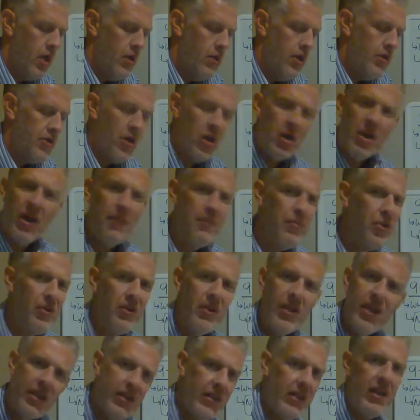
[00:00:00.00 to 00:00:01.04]
that they're
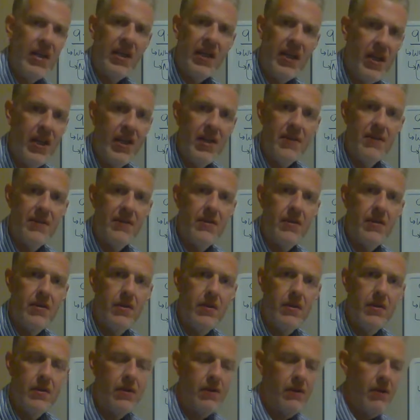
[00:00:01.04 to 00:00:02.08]
completely against,
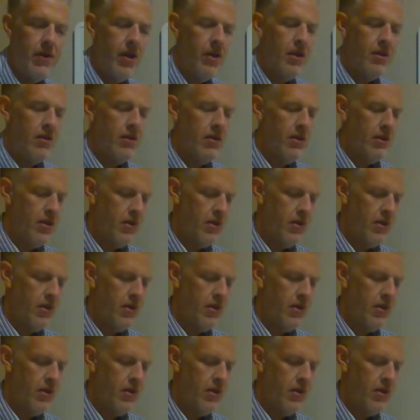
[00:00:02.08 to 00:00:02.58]
right?